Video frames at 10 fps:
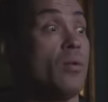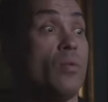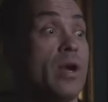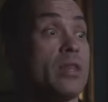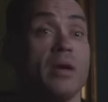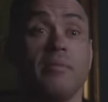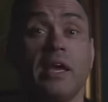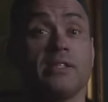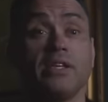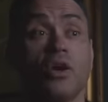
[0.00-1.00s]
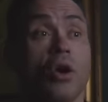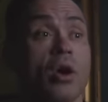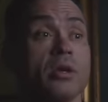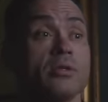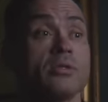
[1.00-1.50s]
with amazing
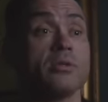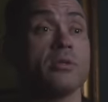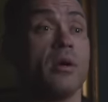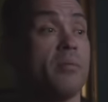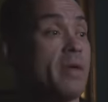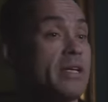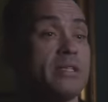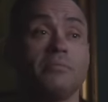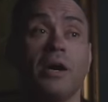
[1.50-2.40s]
guards, amazing